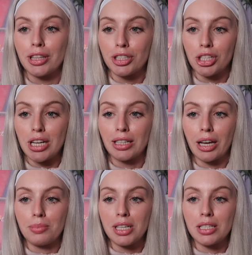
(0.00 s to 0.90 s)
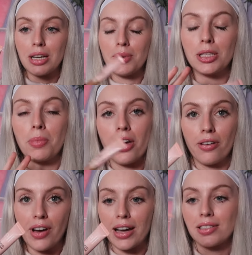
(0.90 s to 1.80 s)
in the shade Light Medium is
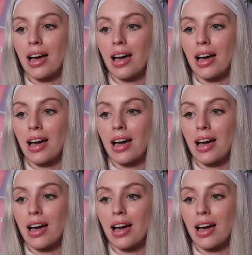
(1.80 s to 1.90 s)
perfect.